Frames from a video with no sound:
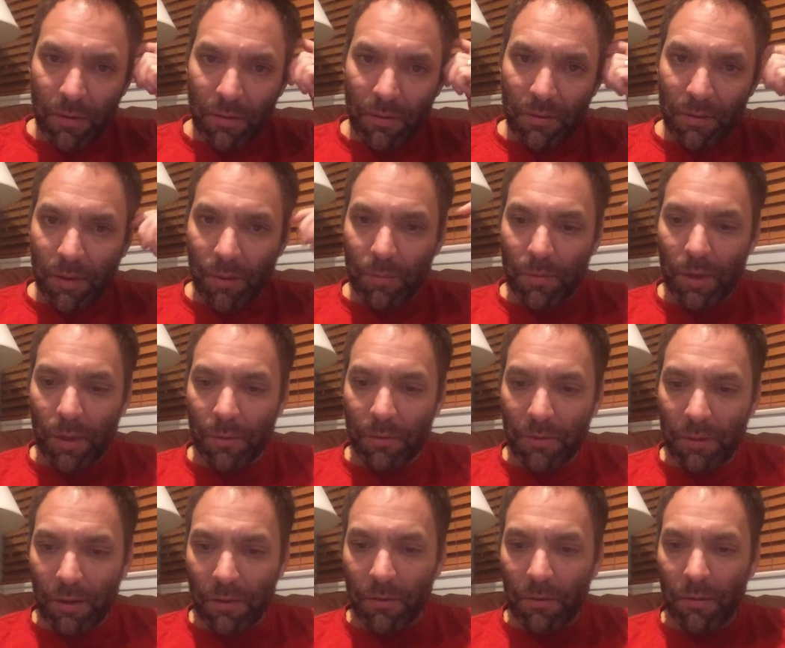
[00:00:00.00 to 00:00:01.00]
the same time as
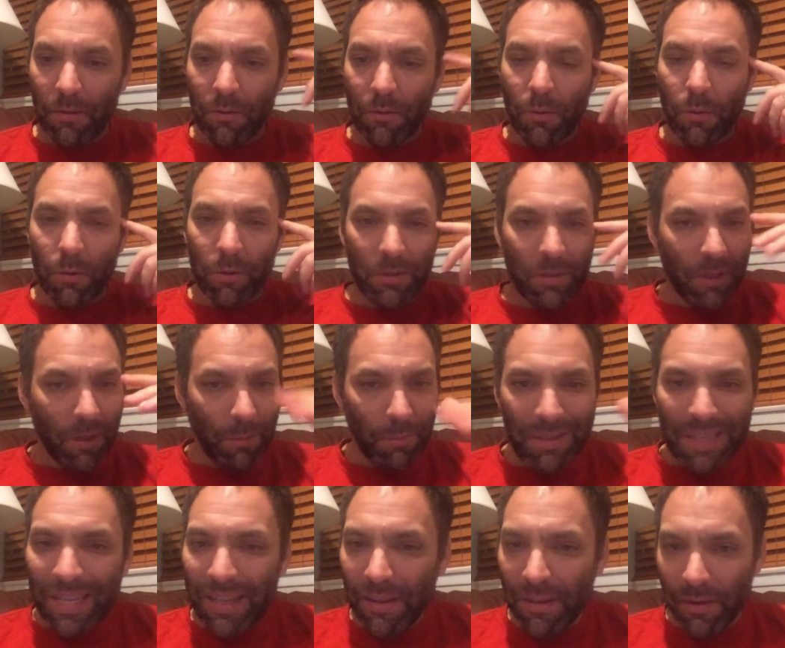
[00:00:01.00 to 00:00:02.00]
teaching this course,
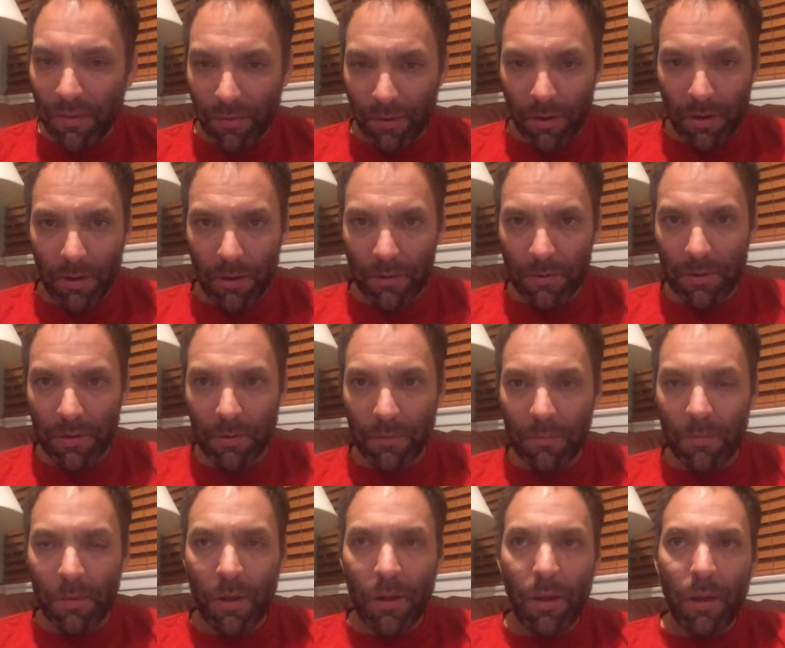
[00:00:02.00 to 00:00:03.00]
completely different content.